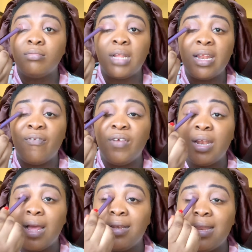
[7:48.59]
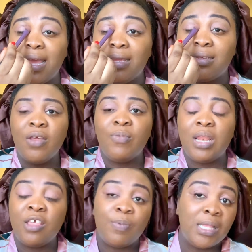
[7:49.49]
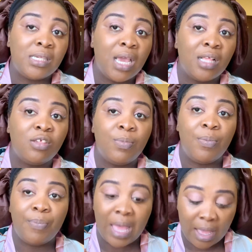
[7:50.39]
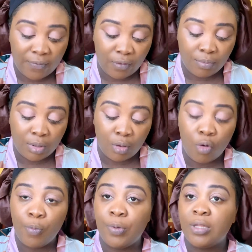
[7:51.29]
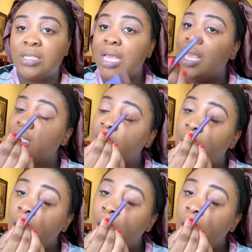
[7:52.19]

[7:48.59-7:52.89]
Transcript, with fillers: that their friend had died so they've been expecting her to be back from the whole process